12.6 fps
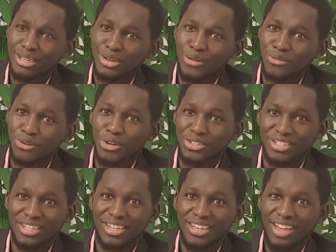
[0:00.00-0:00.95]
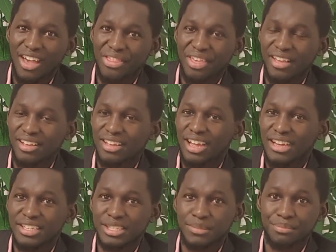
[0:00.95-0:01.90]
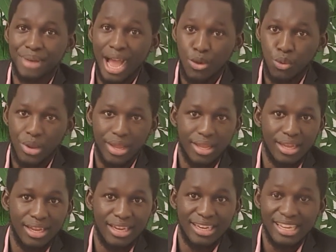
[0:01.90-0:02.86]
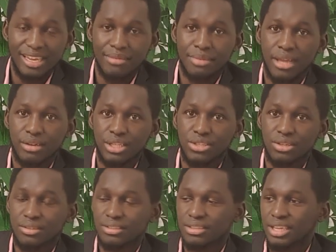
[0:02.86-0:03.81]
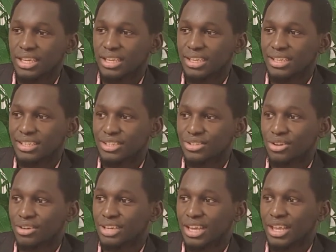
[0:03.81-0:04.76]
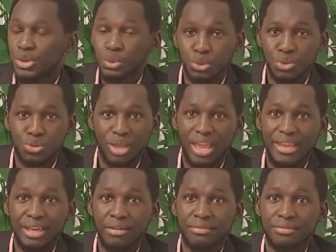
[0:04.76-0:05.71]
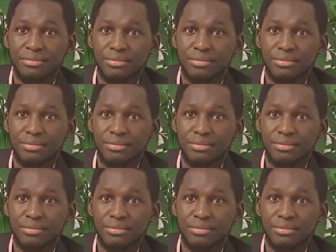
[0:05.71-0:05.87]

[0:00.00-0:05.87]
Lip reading: Of course, I think this back way, illegal migration, it is not a news to any of